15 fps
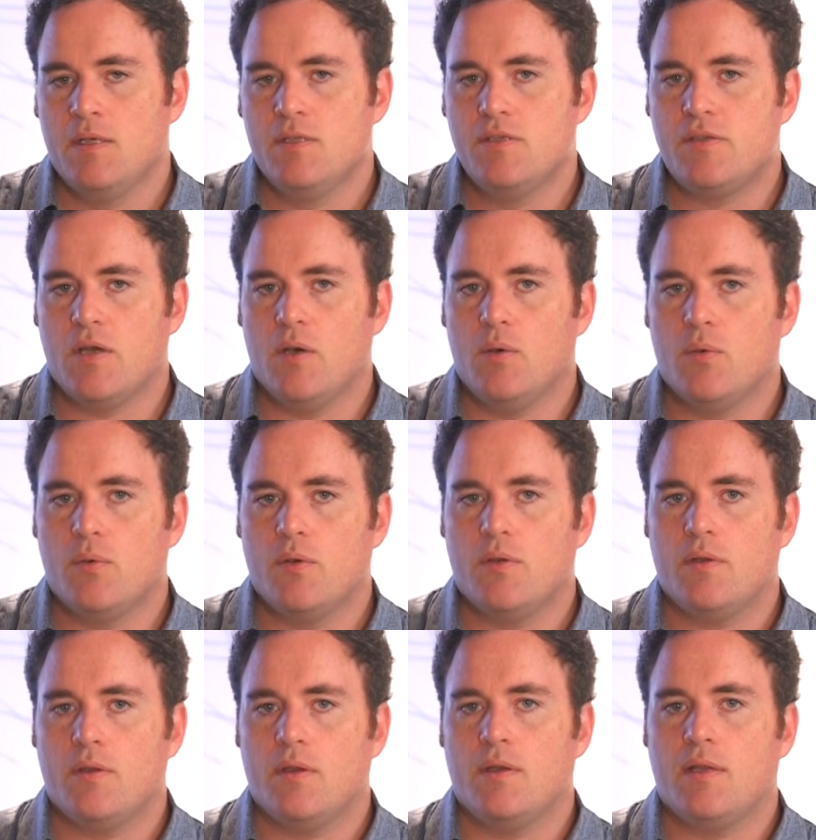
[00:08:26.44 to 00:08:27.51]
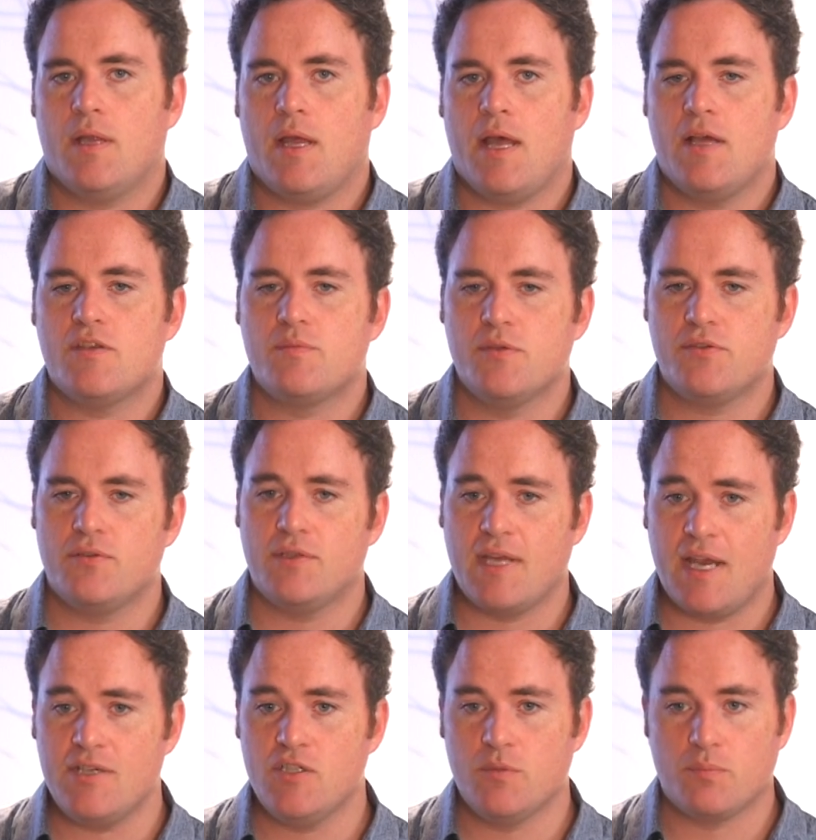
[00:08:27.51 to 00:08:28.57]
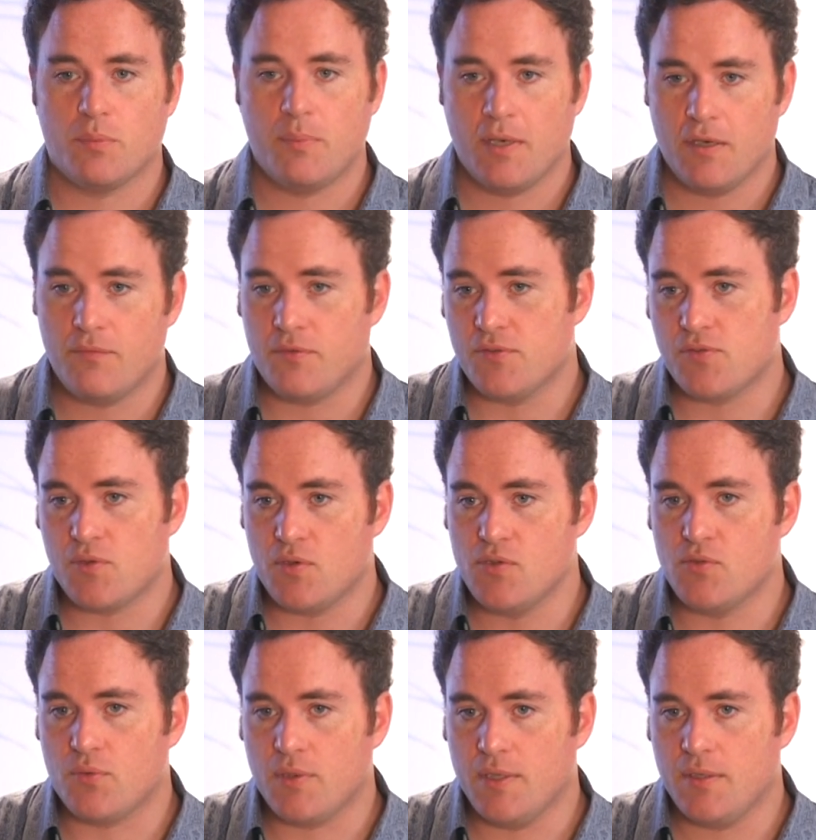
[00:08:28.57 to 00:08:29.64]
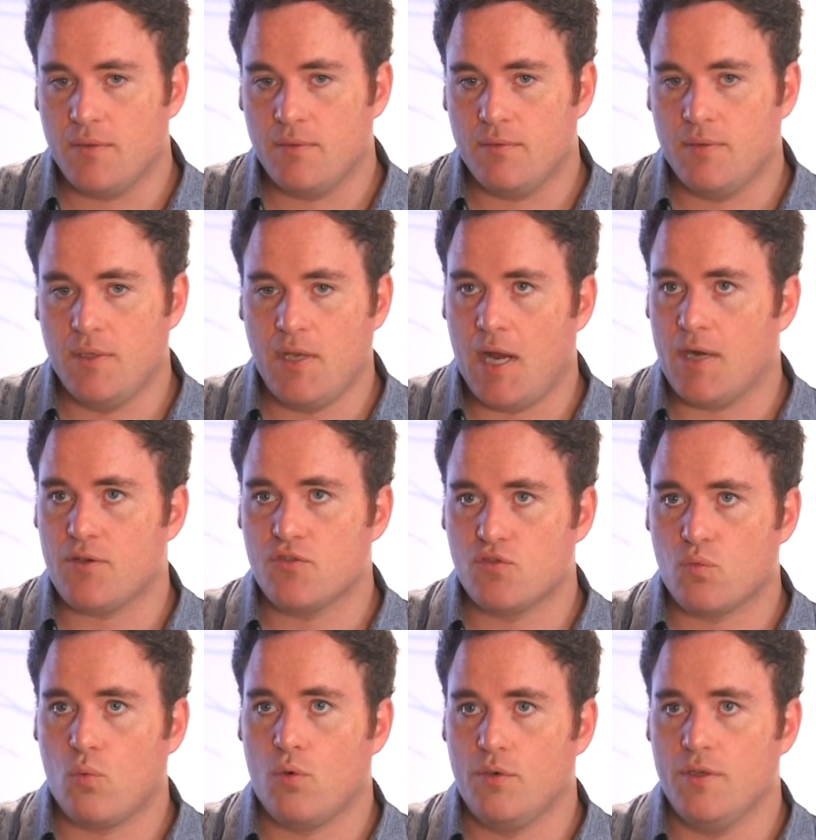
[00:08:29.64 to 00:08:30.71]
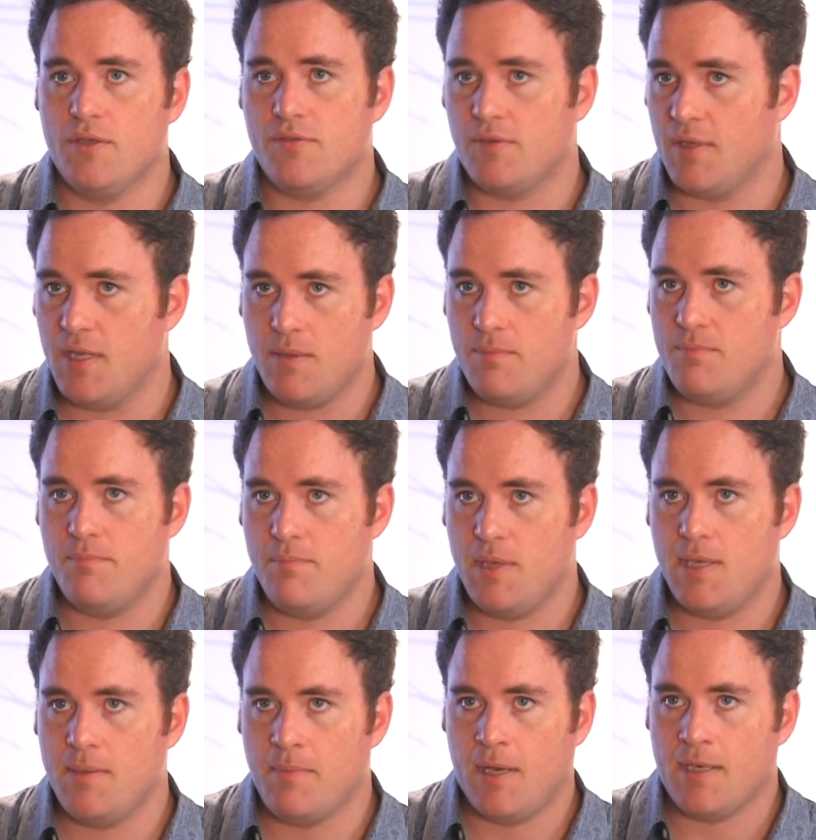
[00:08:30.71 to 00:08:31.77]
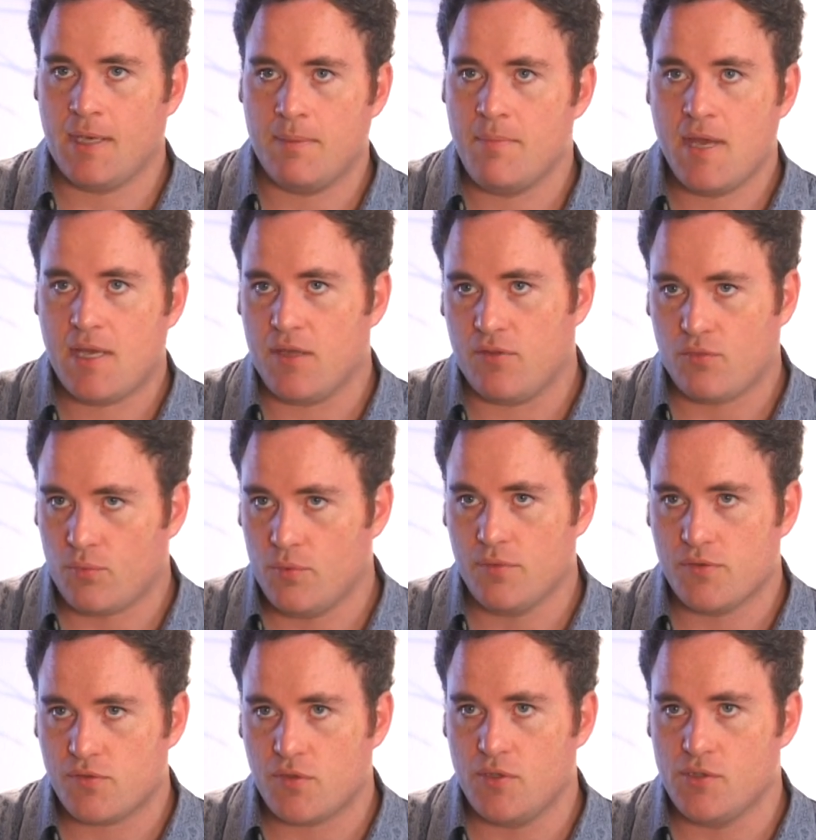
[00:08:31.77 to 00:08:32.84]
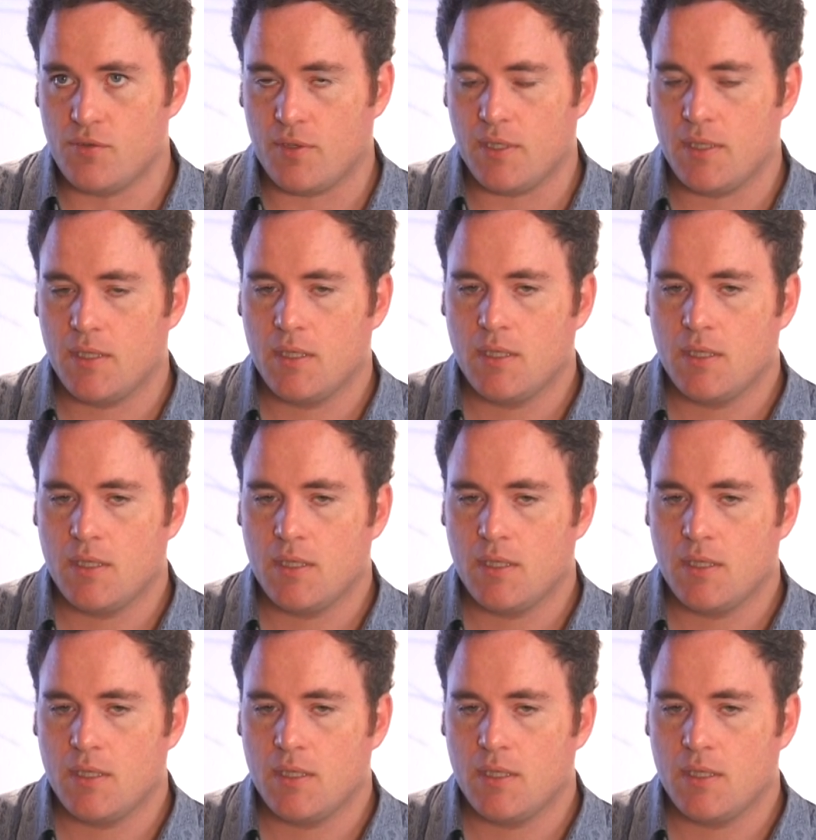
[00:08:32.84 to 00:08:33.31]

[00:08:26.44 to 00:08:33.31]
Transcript: So, as Mr. Dashaway prepared for surgery, the doctors warned us that he might not make it through the surgery.